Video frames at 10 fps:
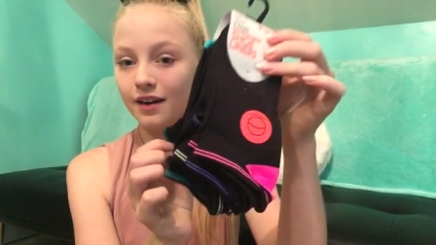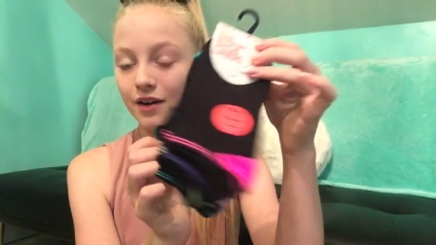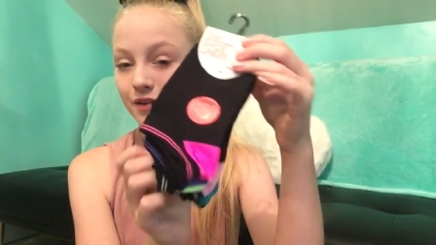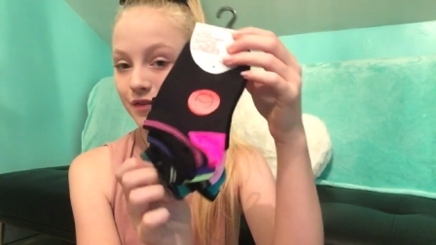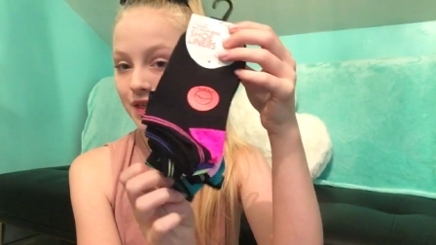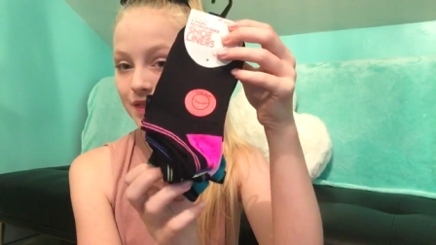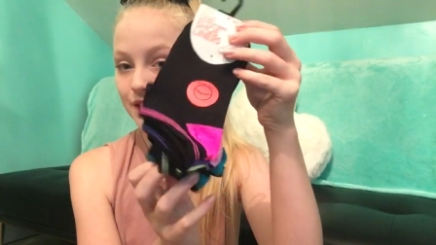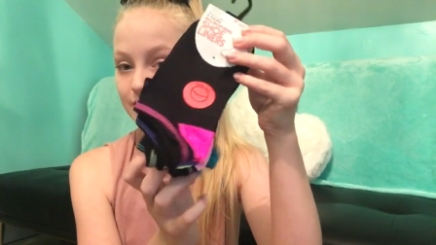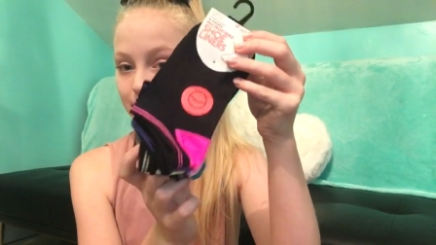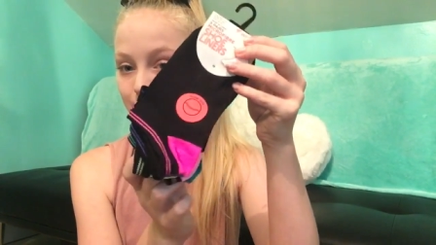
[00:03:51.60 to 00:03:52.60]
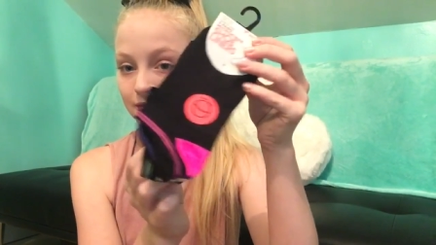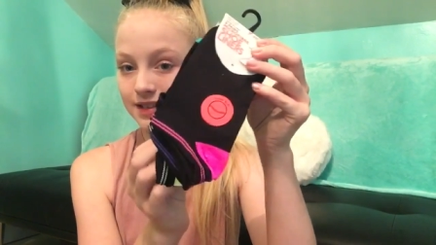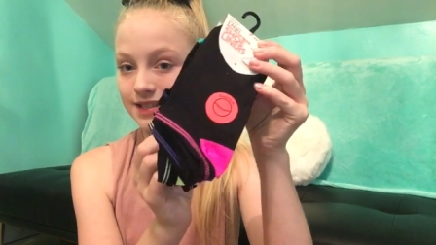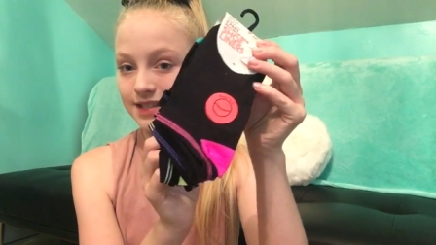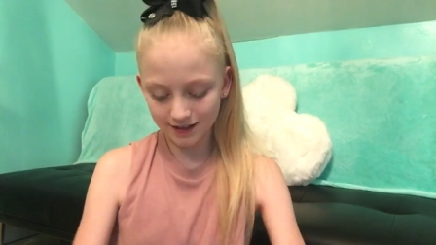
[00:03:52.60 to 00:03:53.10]
of these
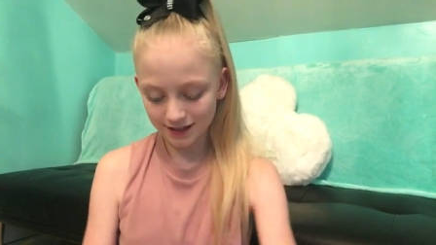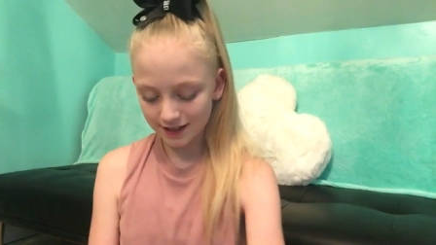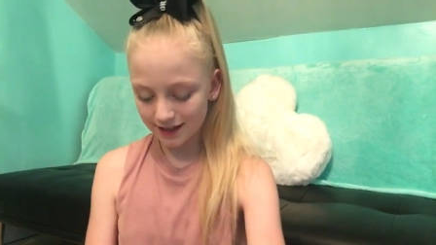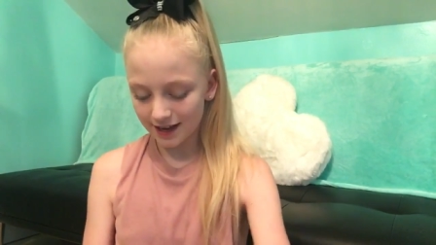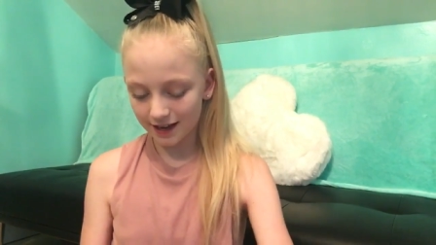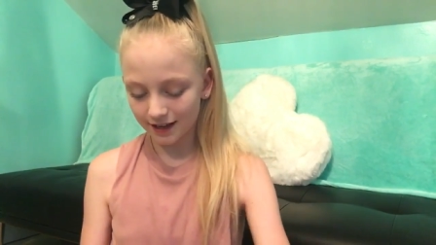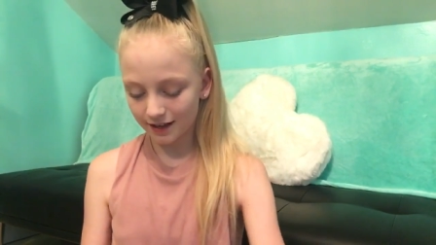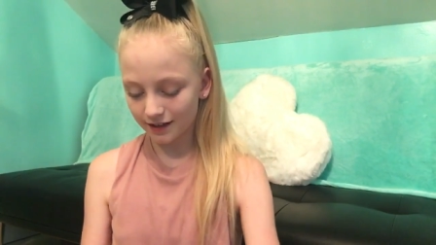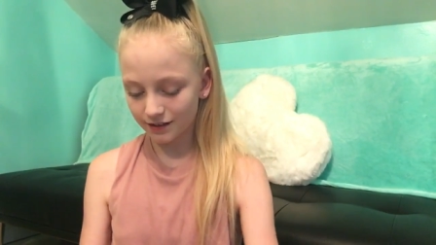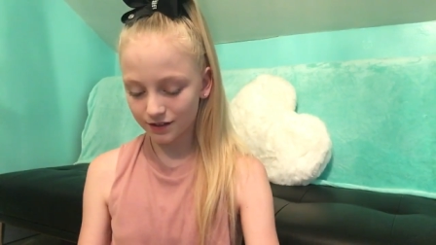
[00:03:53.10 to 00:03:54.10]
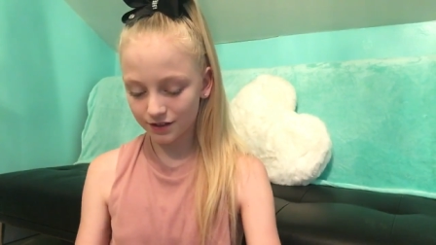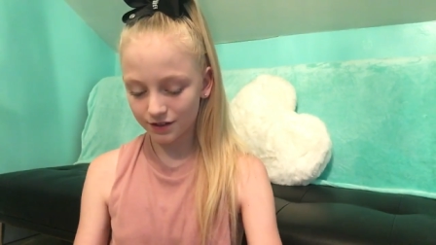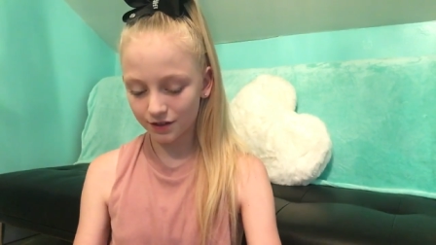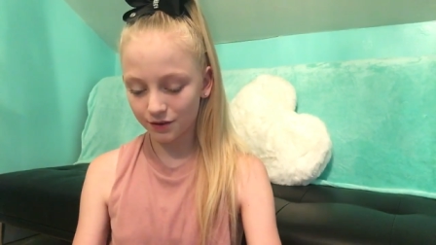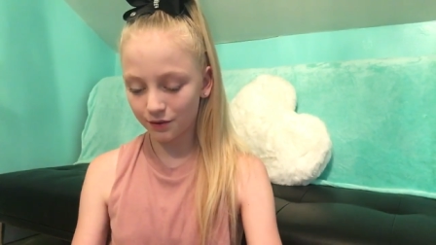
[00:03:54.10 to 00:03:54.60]
ones. And then
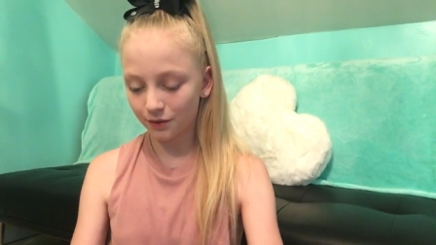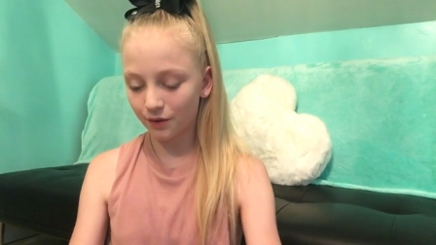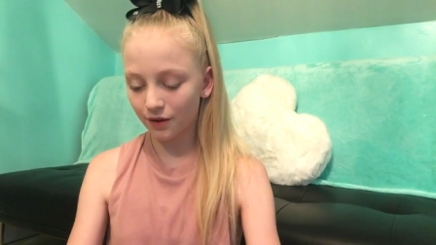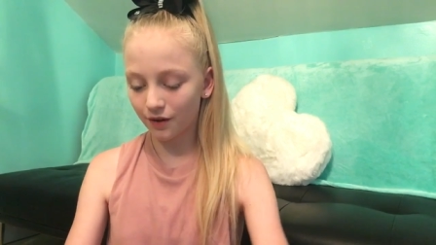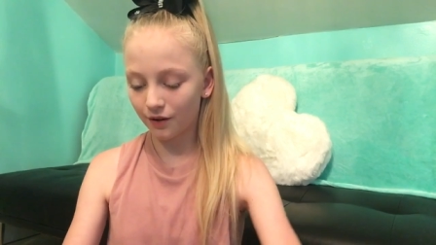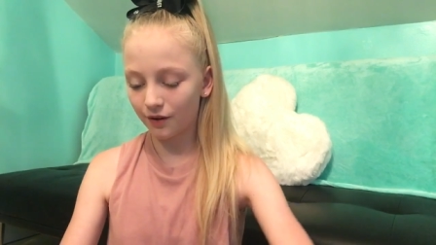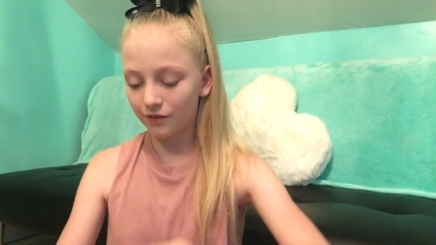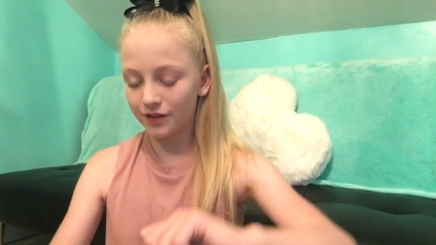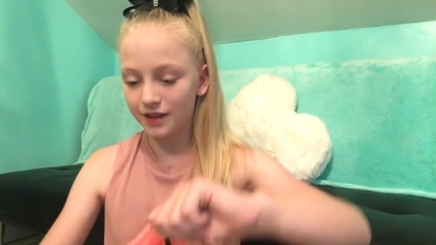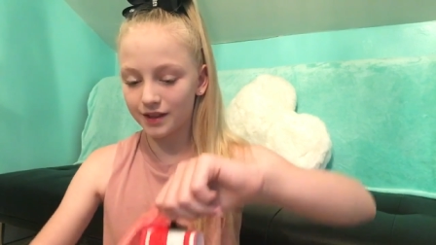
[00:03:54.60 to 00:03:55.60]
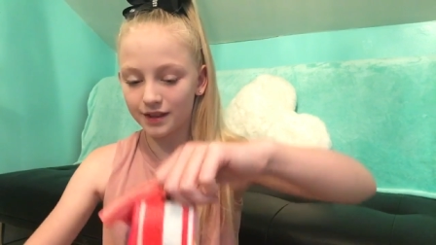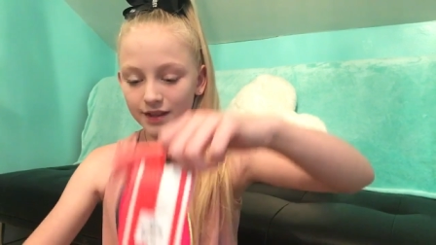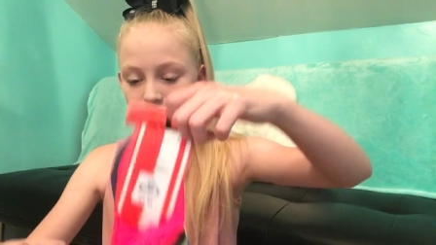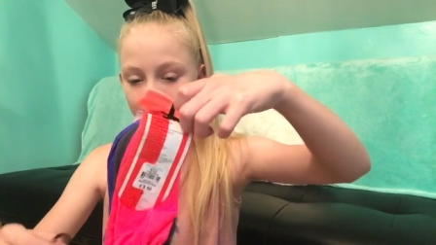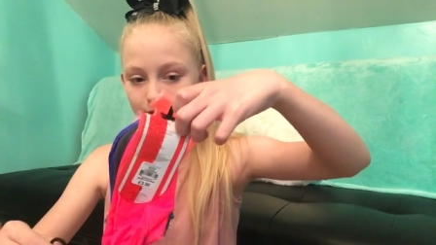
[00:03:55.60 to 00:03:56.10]
two of
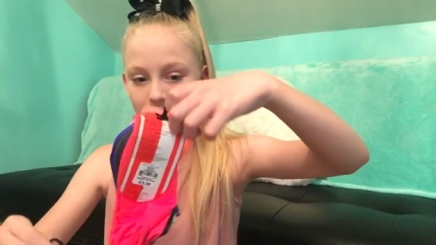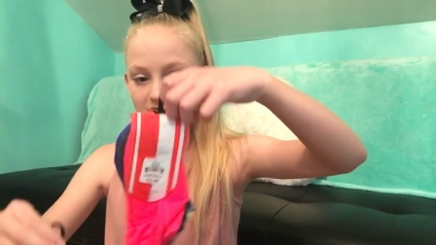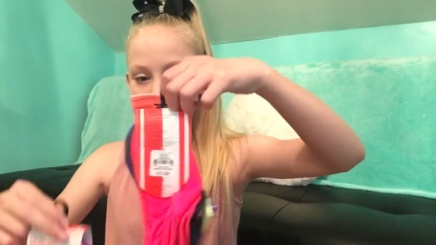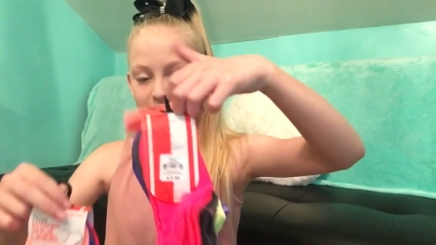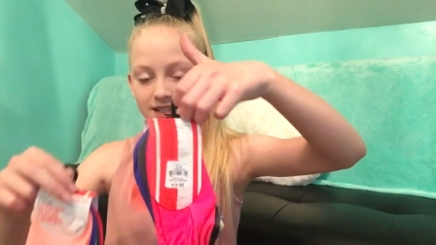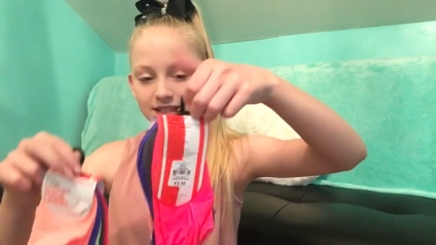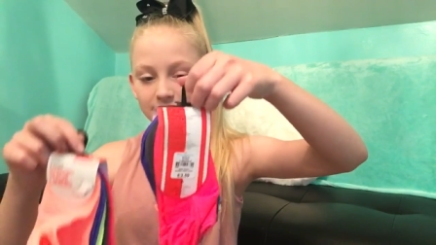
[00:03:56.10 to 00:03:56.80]
these ones.